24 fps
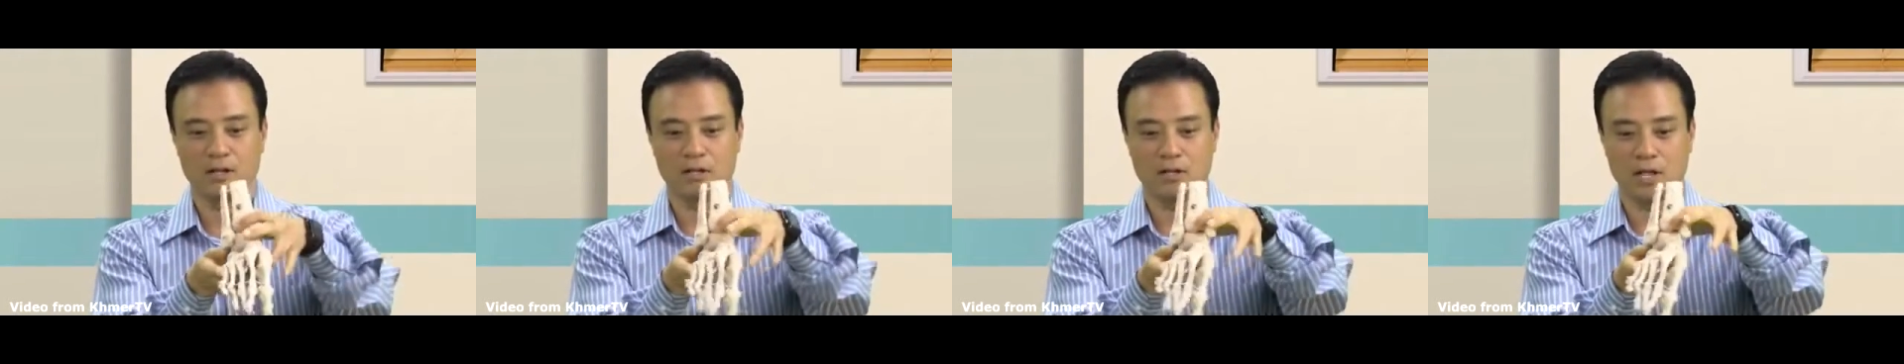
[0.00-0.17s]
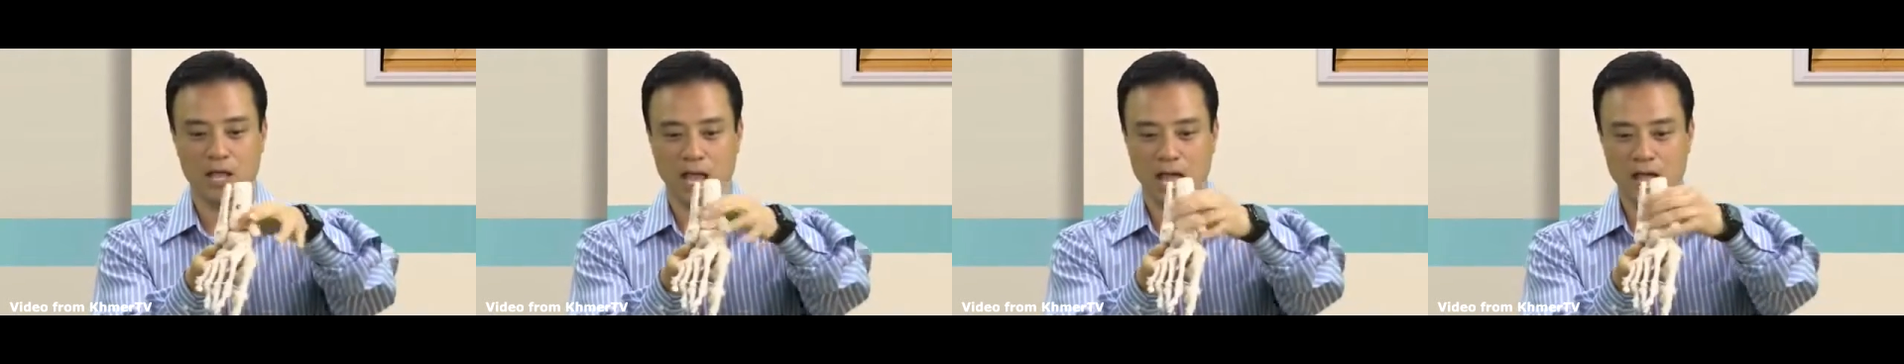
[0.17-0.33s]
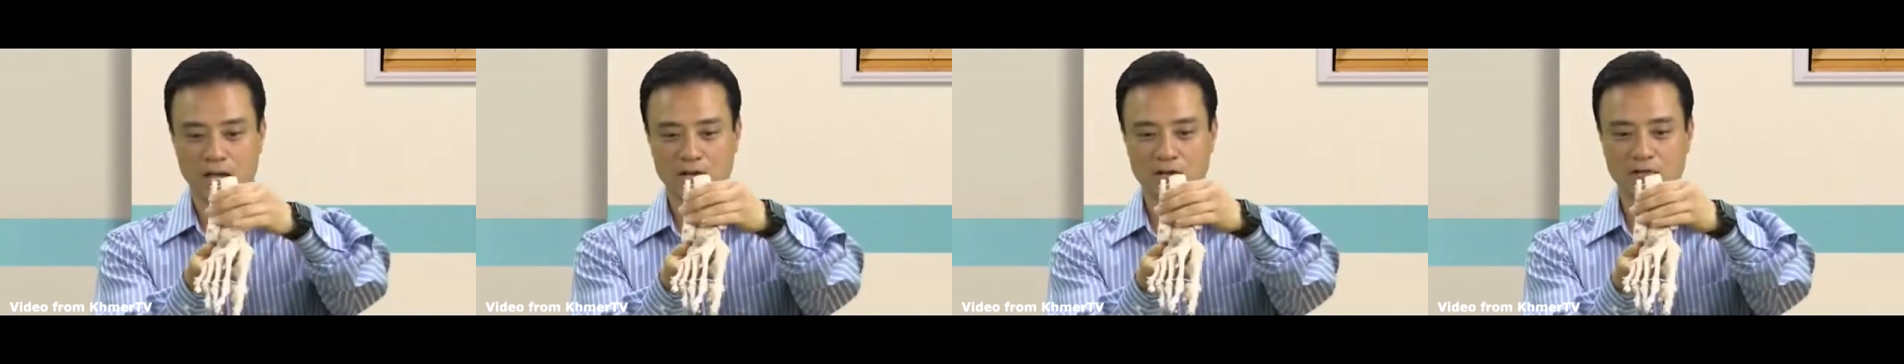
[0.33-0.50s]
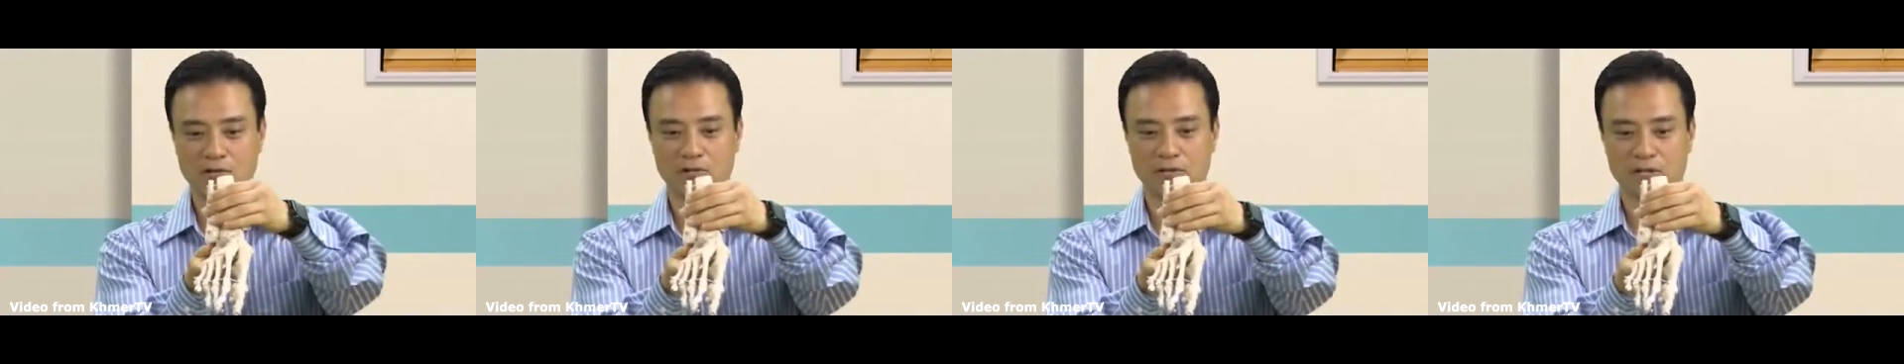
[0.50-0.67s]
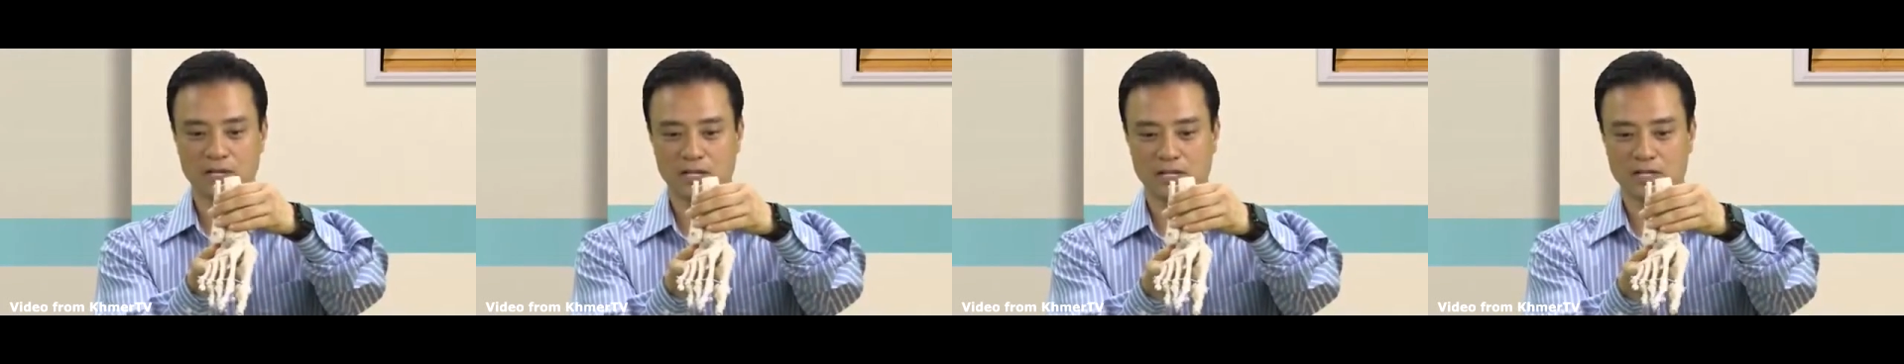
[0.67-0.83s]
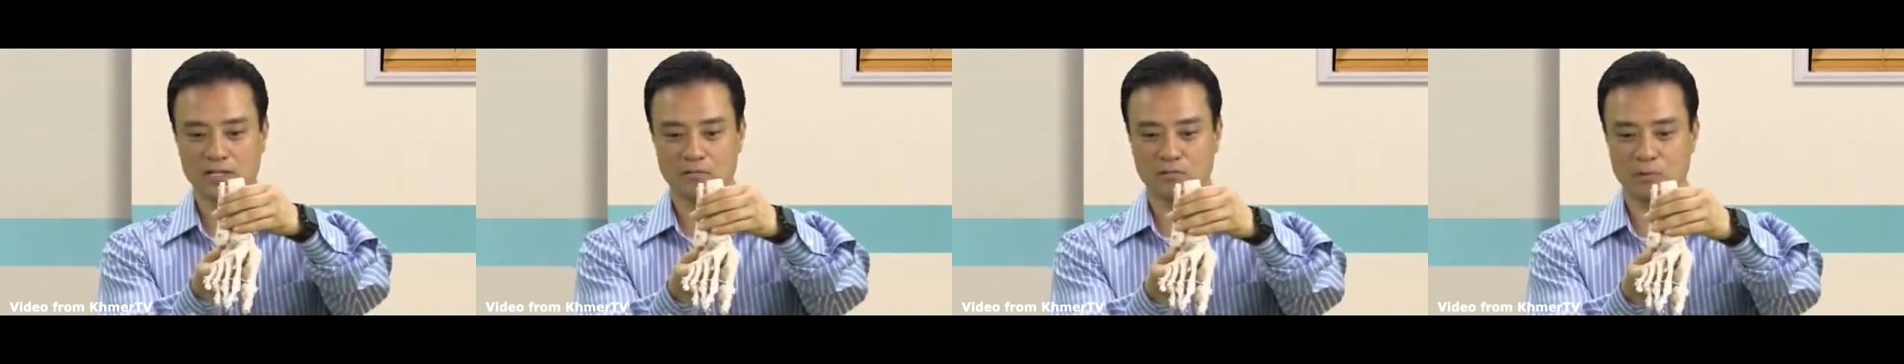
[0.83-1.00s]
ankle
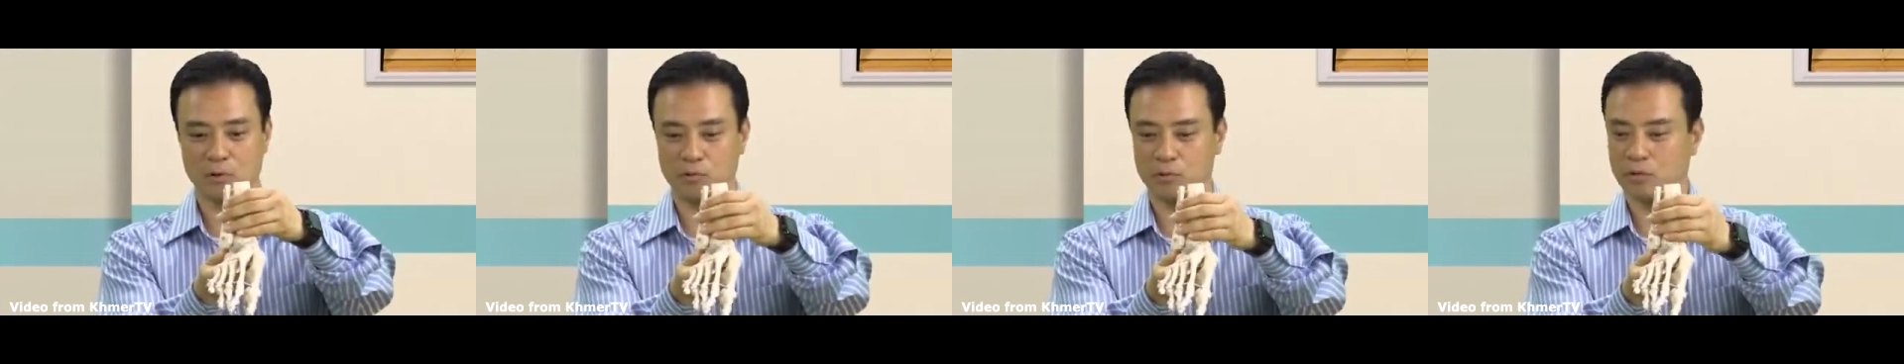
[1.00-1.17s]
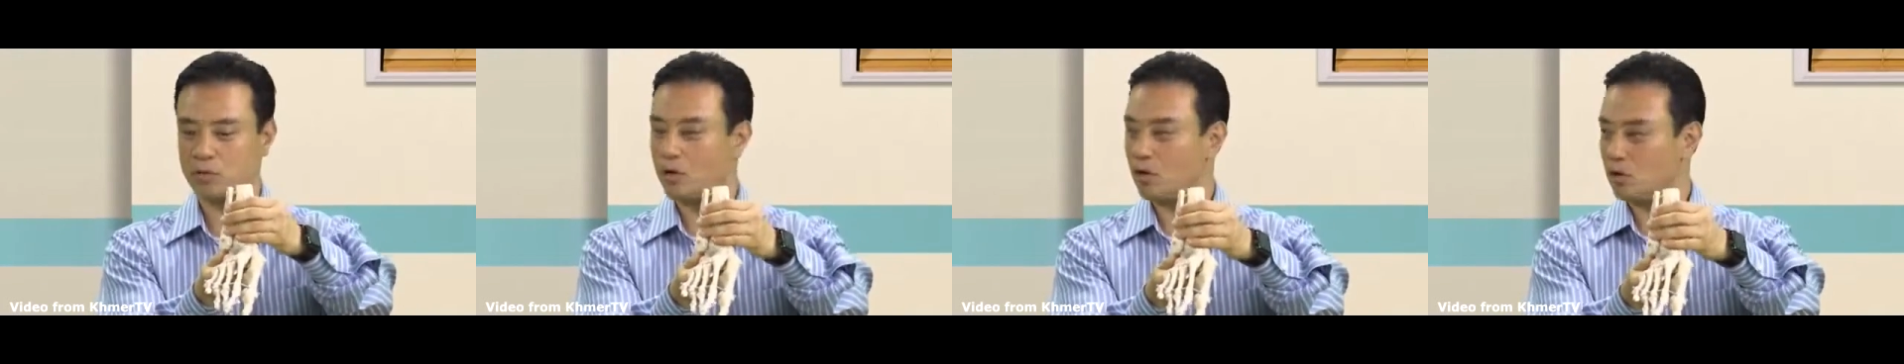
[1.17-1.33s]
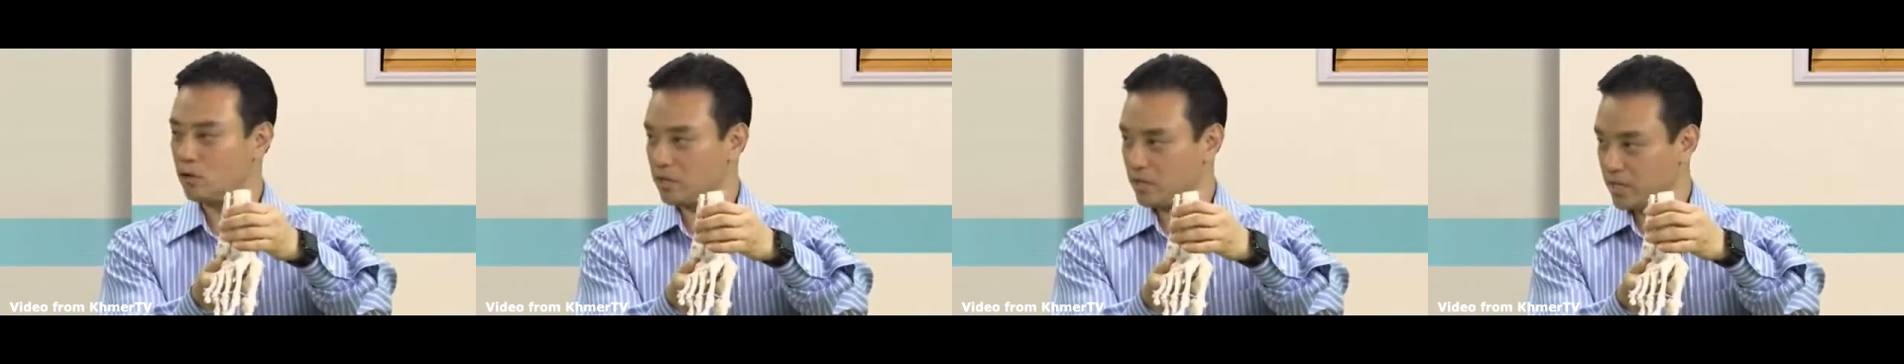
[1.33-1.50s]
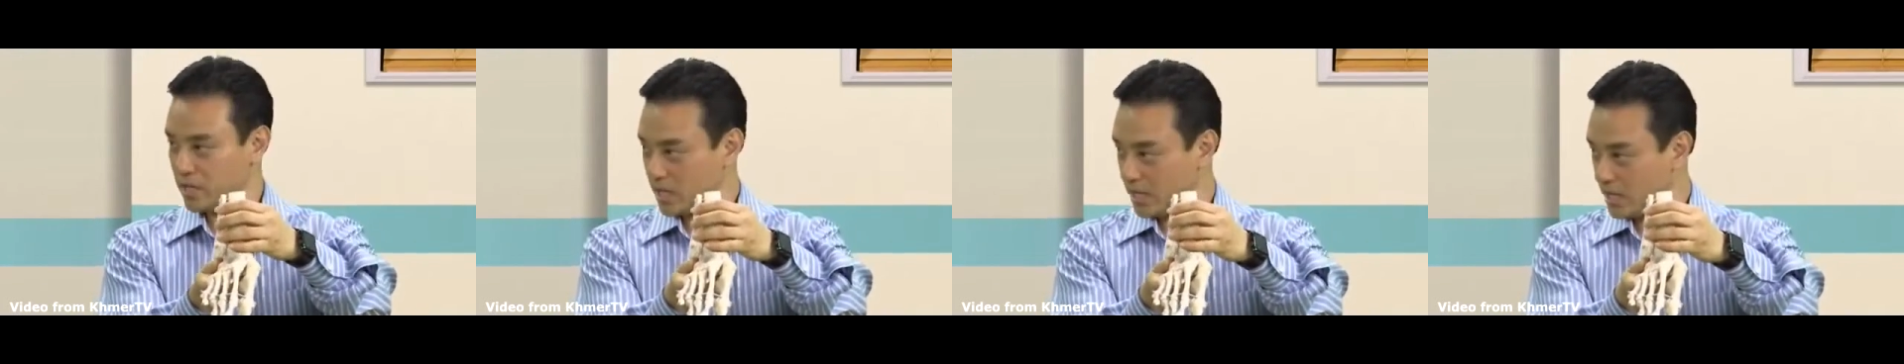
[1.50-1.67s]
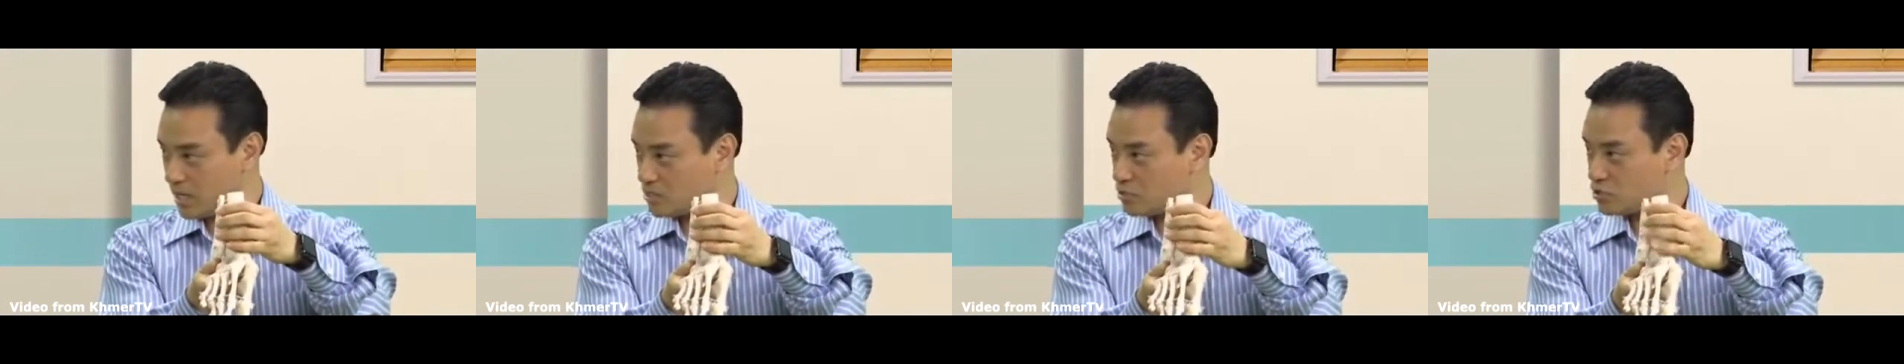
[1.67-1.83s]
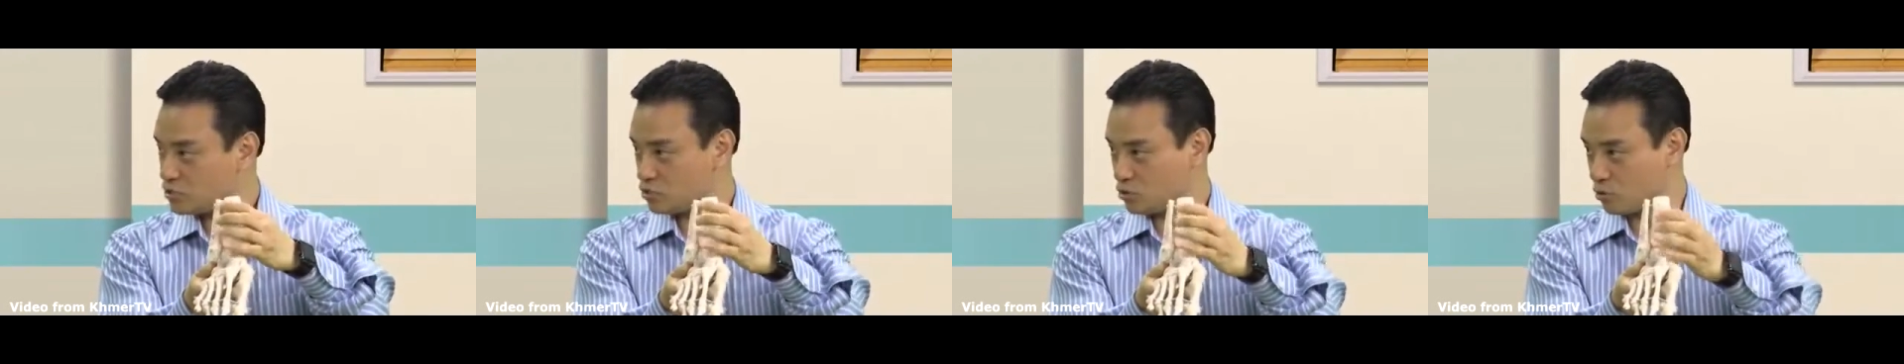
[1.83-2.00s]
is what we call a
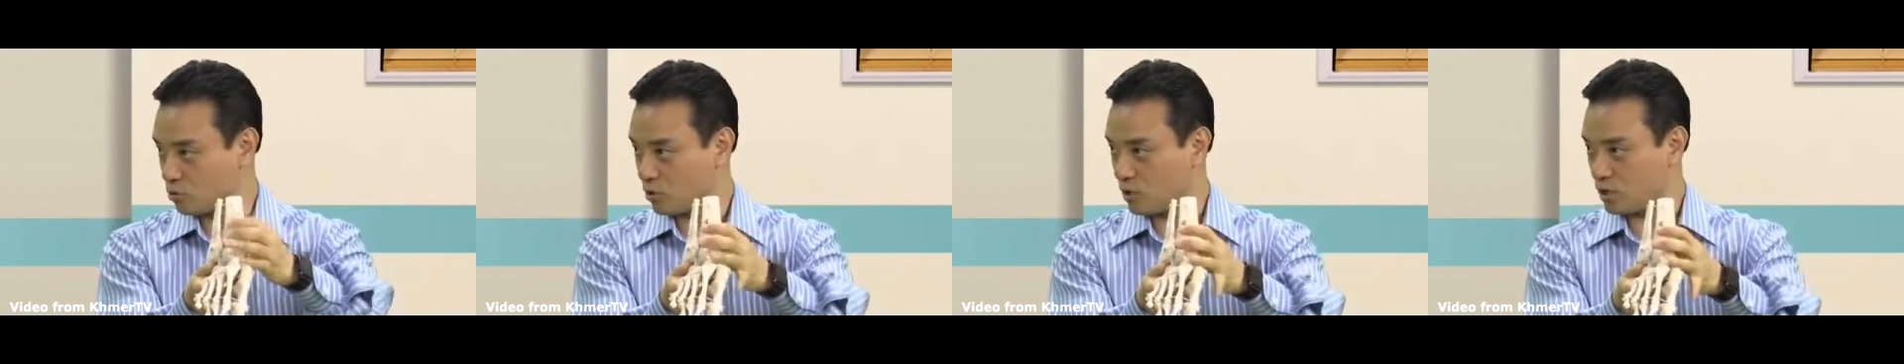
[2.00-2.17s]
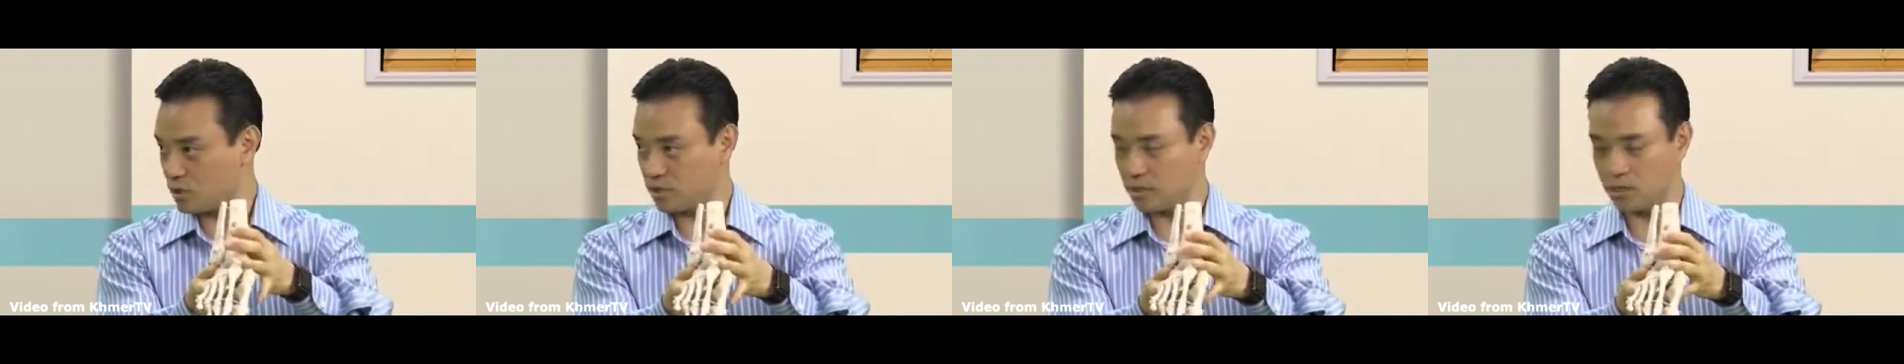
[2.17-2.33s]
hinge joint.